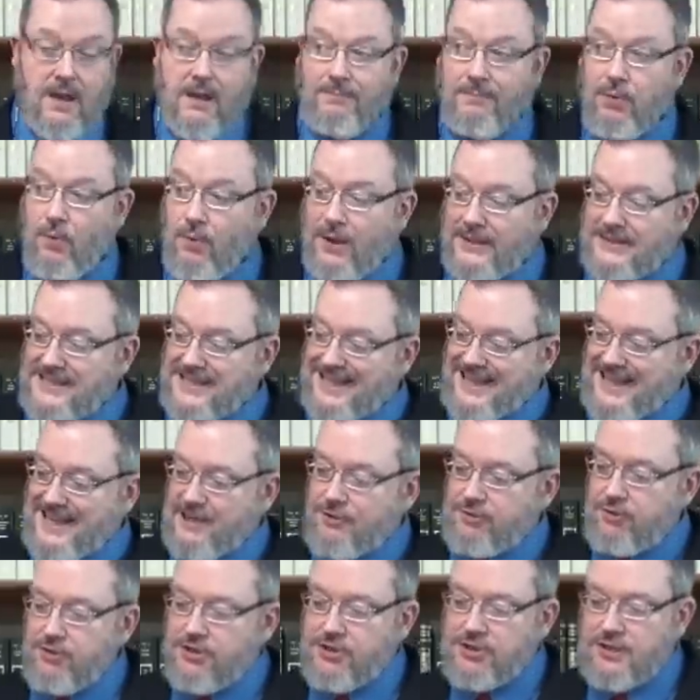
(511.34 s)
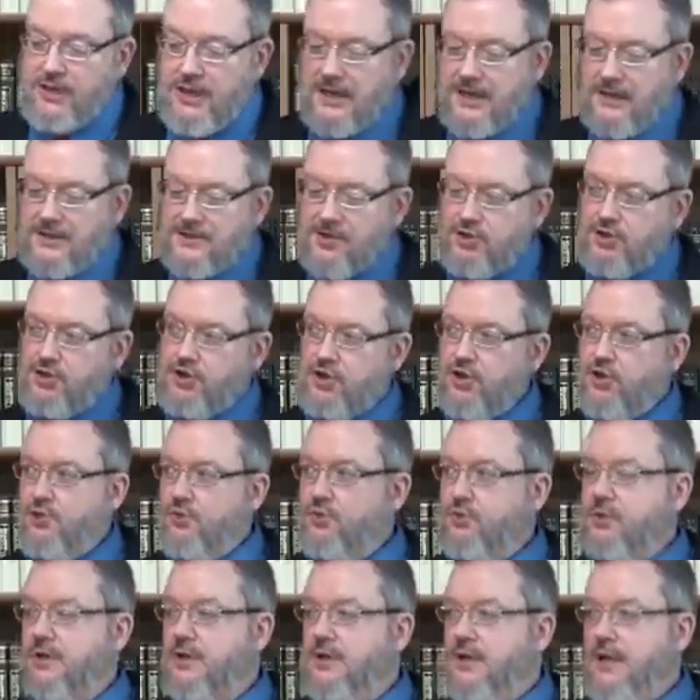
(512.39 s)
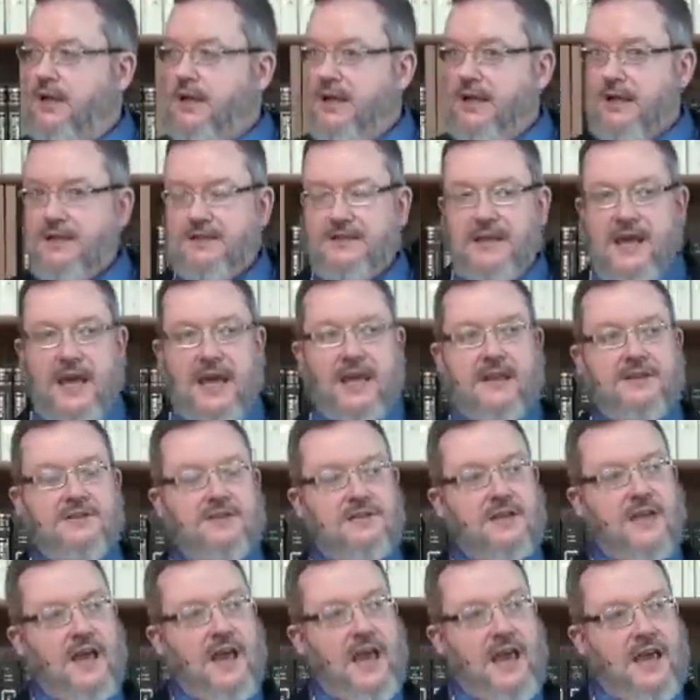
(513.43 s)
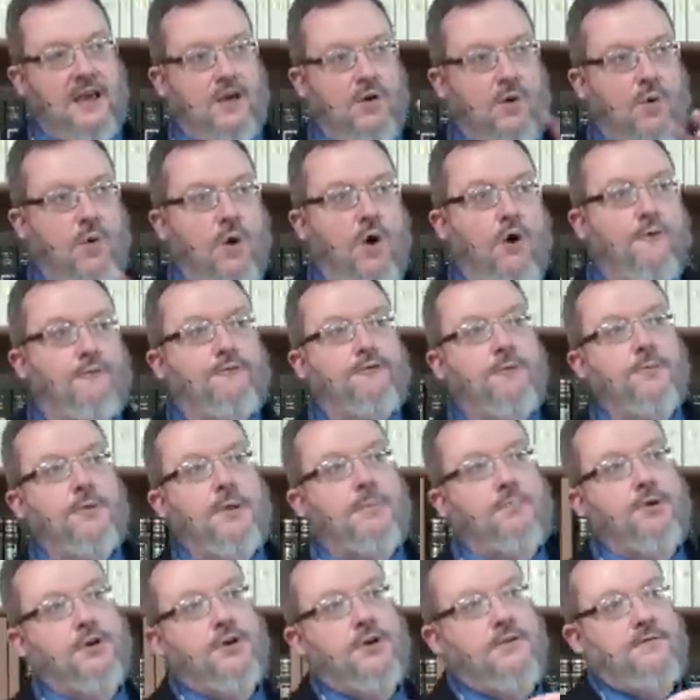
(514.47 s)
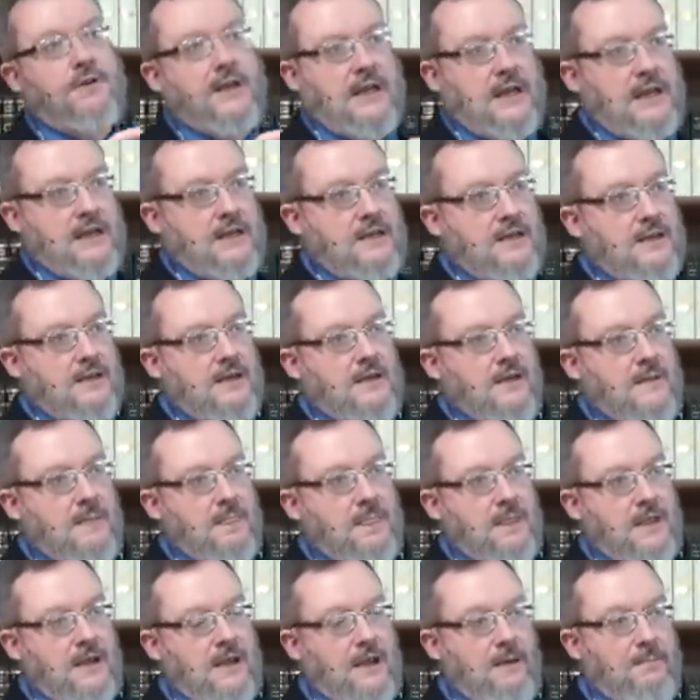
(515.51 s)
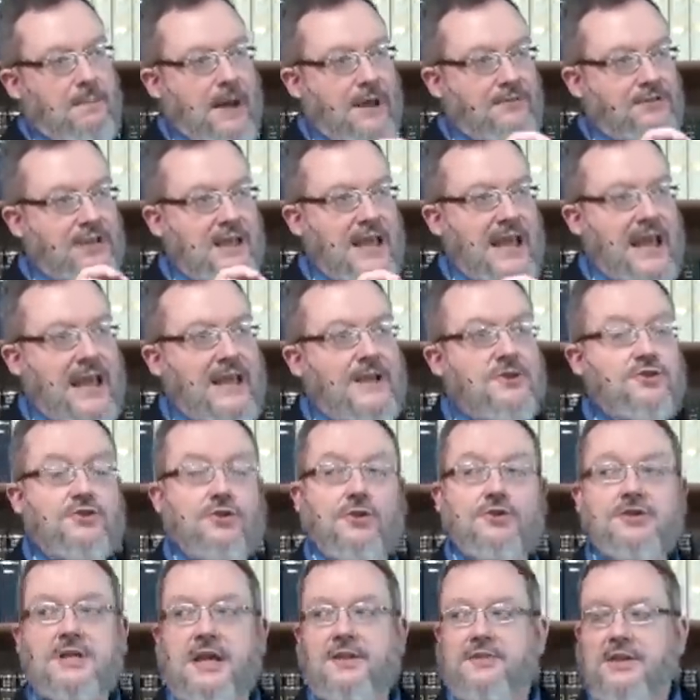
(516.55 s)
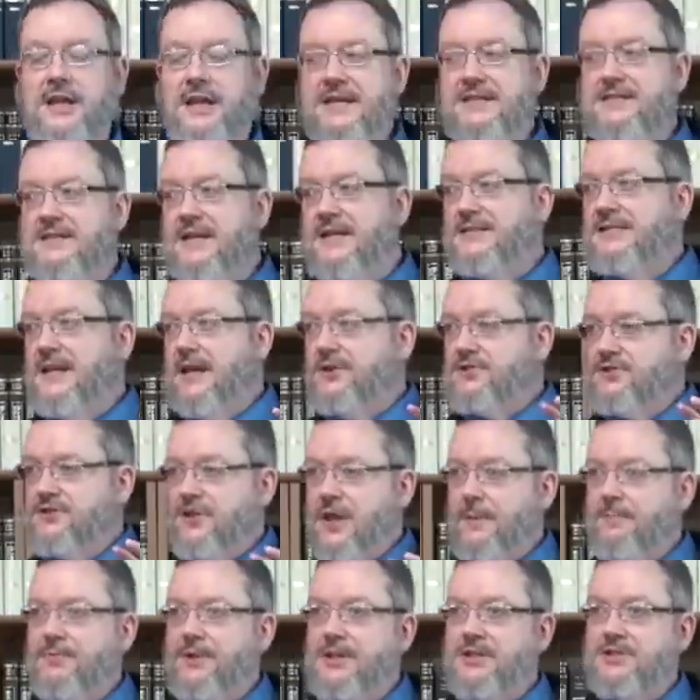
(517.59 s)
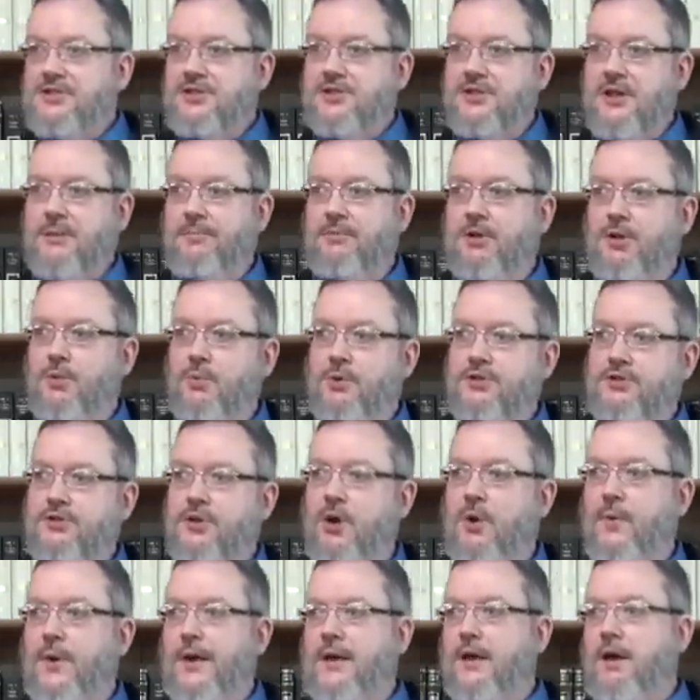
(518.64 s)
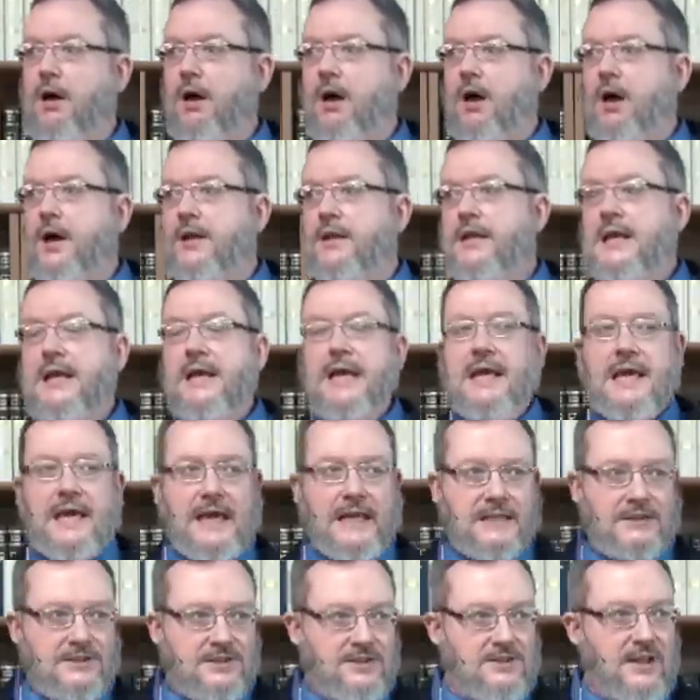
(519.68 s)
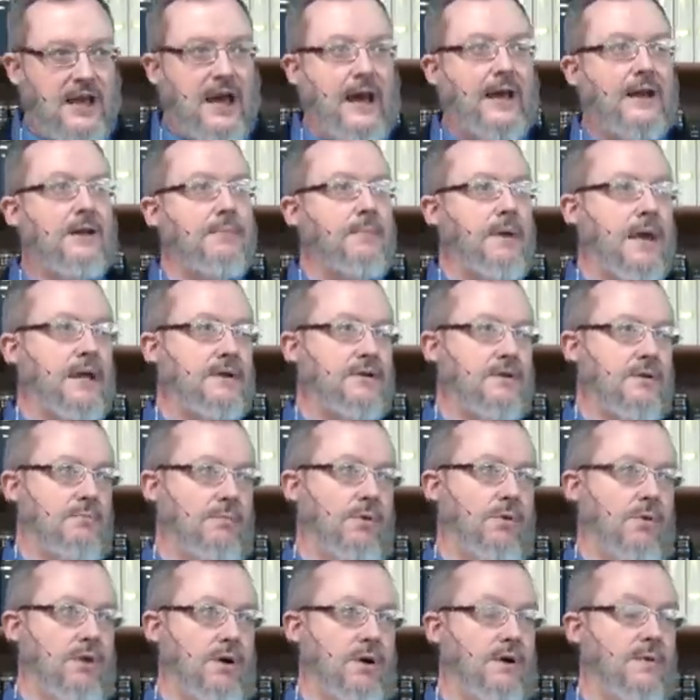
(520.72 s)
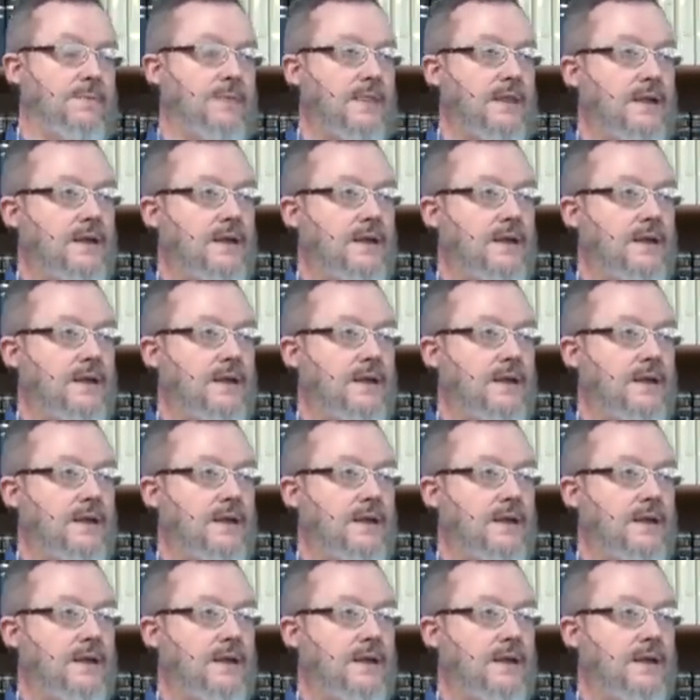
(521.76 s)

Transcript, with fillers: But what's interesting is Jude takes a quote from the book of Enoch about the angels, and then he says, Now something similar was going on in Sodom and Gomorrah.